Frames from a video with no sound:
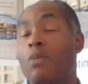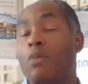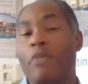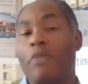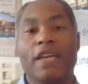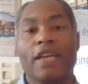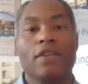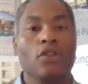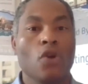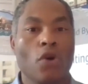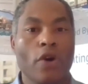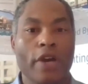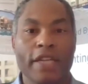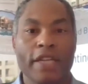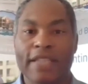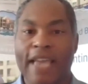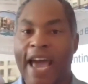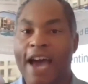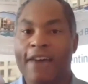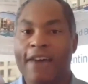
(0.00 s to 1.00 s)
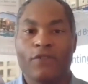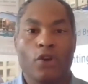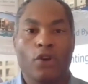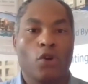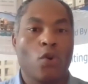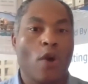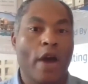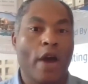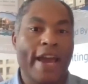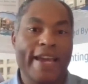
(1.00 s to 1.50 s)
make noise after
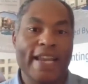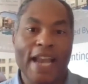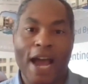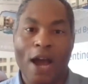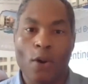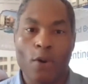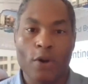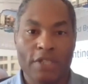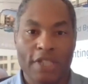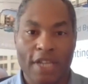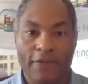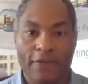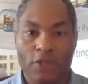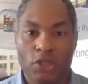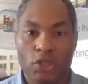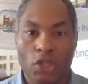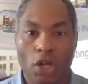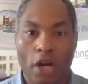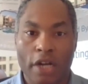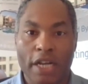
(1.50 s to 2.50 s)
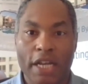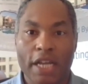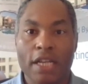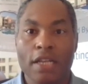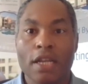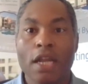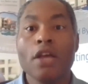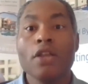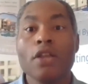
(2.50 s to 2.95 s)
quiet hours have started,